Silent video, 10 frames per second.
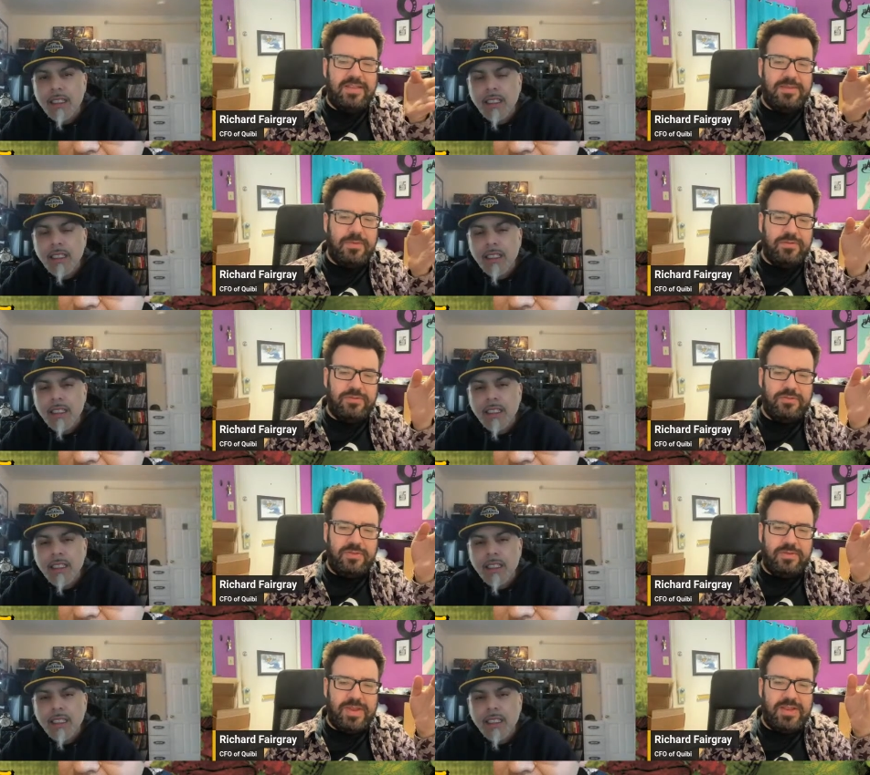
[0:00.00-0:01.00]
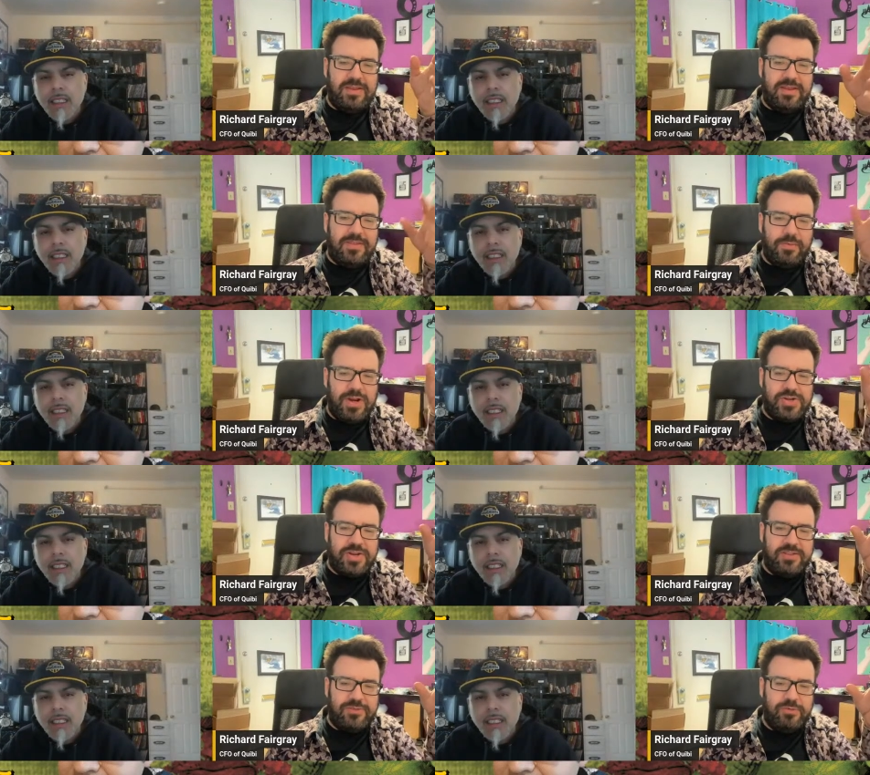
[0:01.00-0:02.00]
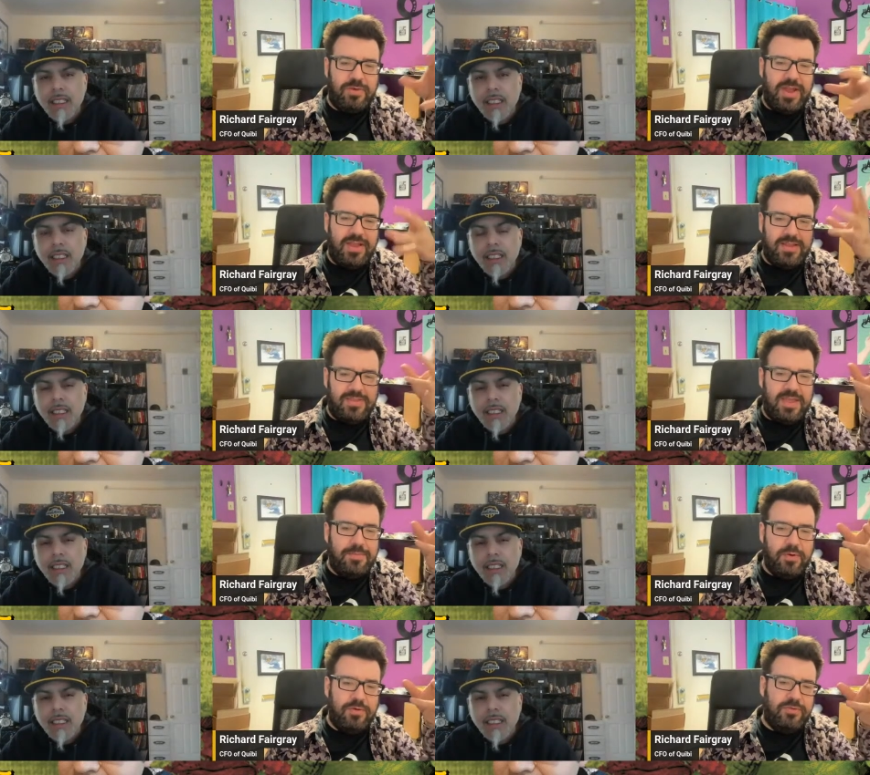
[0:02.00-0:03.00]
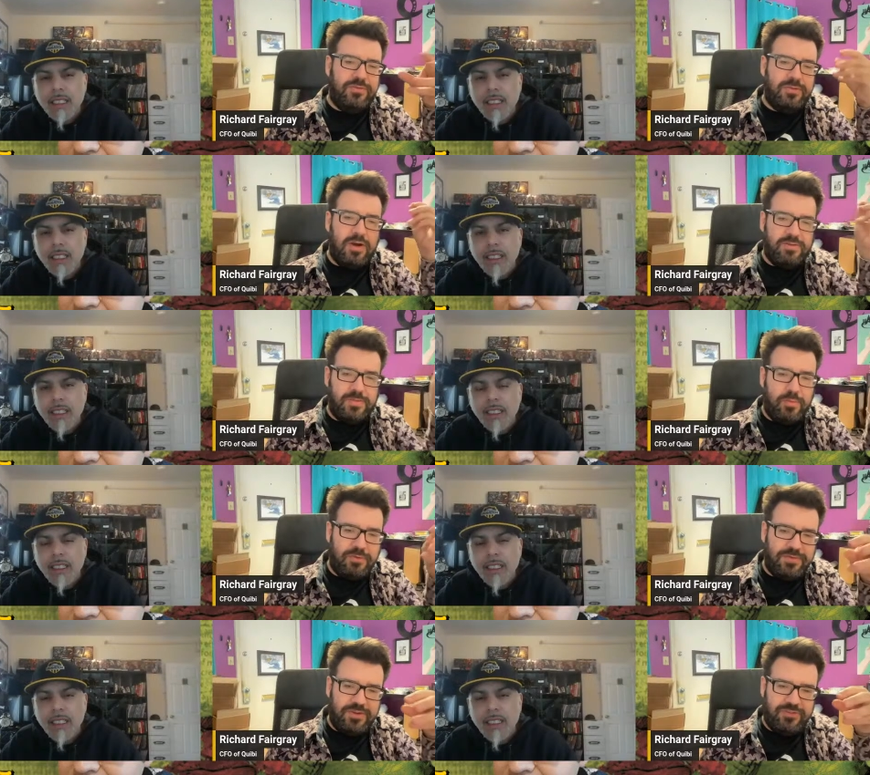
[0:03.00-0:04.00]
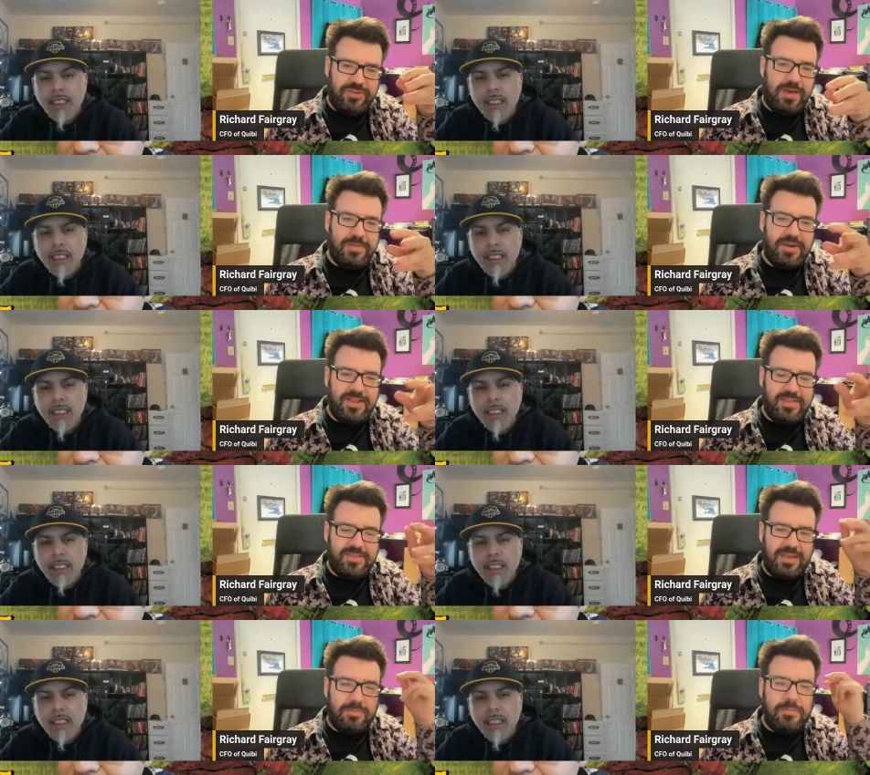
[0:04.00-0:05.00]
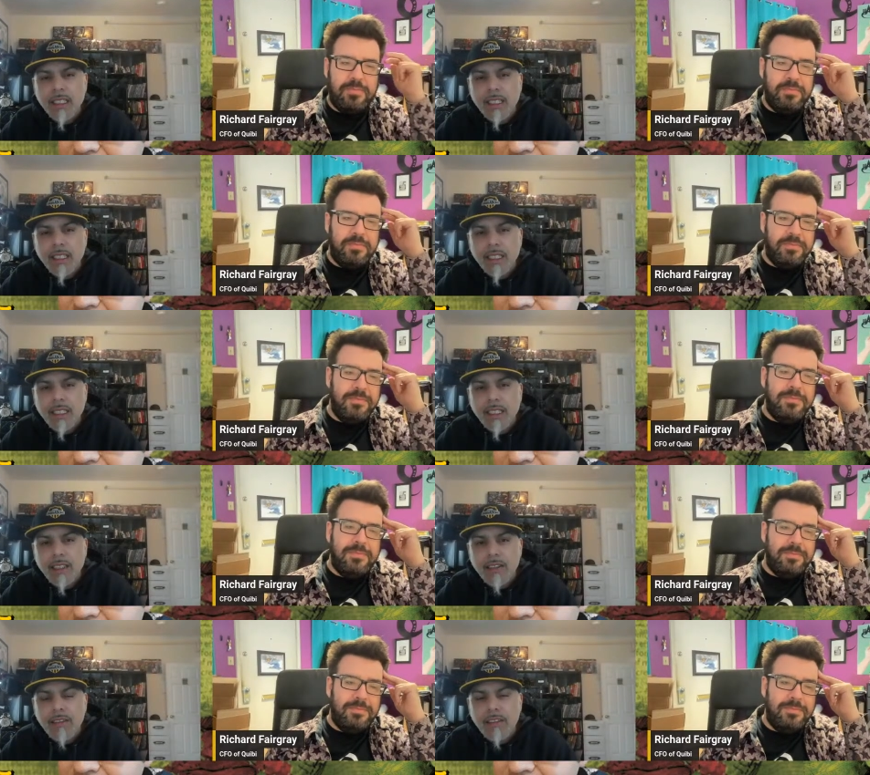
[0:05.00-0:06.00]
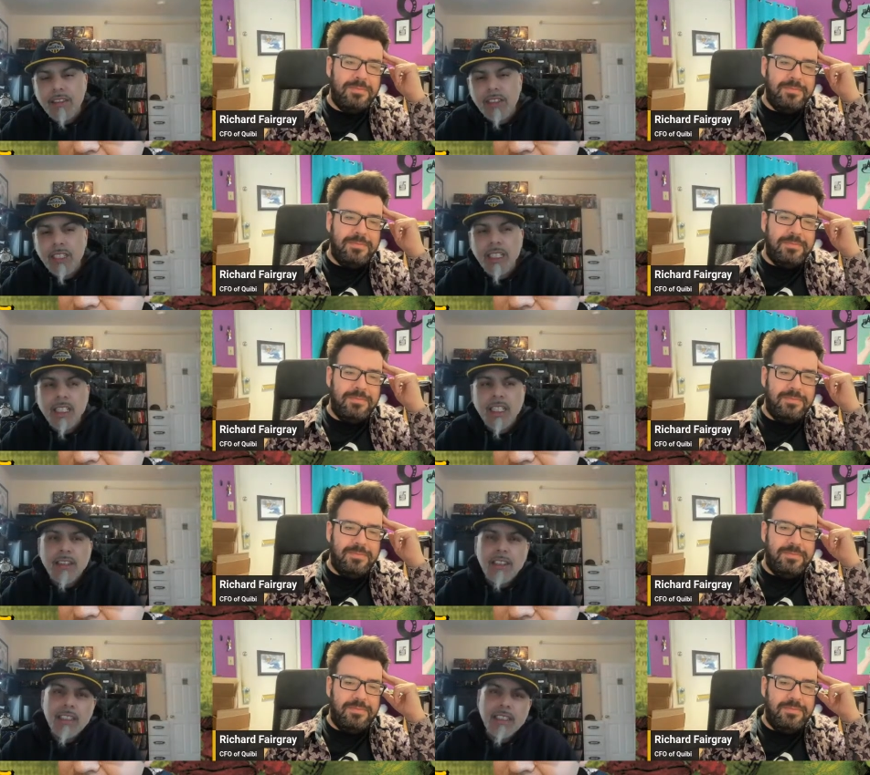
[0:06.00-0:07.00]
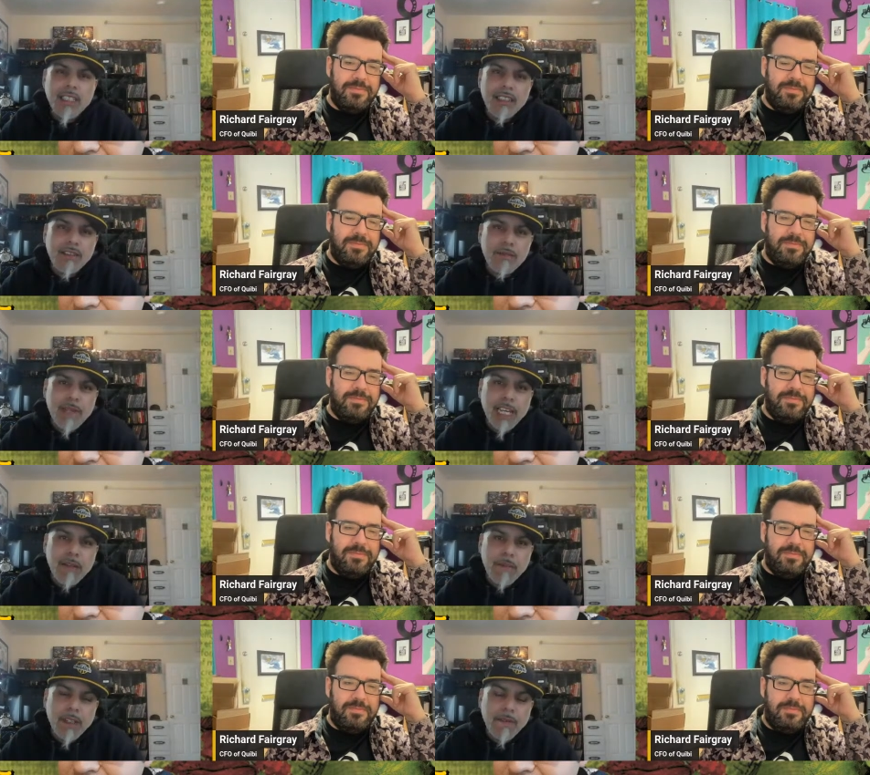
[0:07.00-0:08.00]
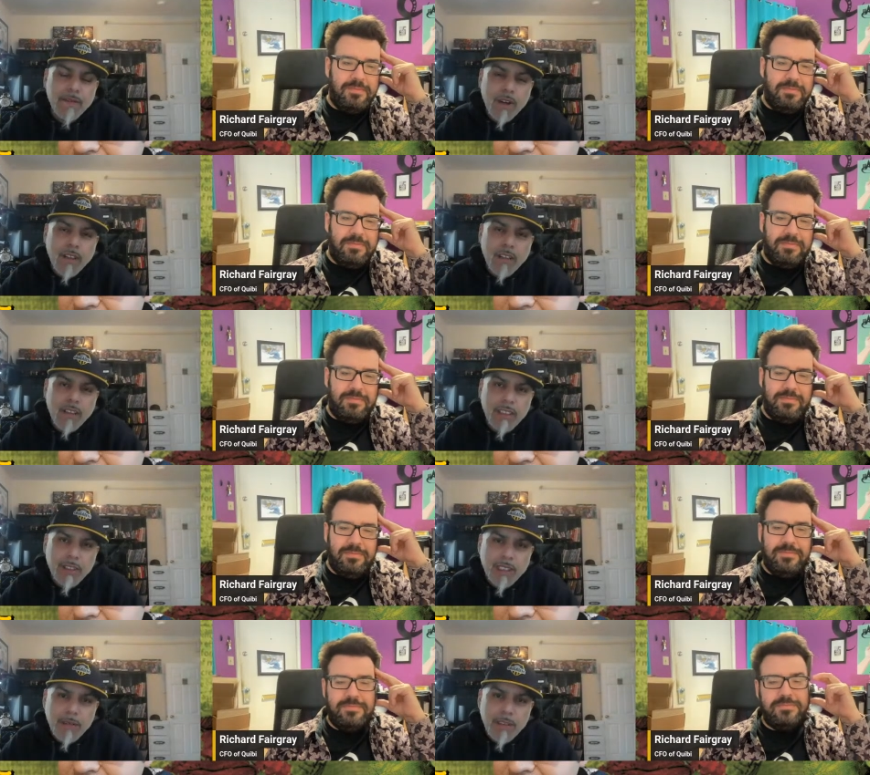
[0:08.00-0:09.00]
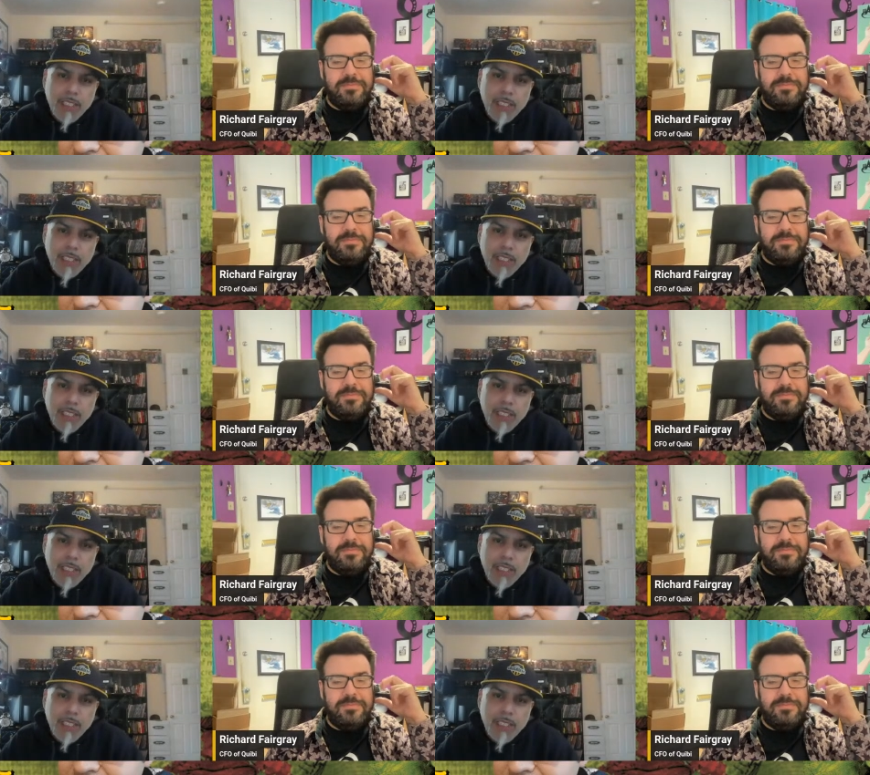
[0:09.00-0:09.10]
Speaker 1: the monster that they're eating, and the pressure gets too great, and they burst, causing more fish to come in and eat them.
Speaker 2: Holy shit. This guy's a madman, folks. You see what I'm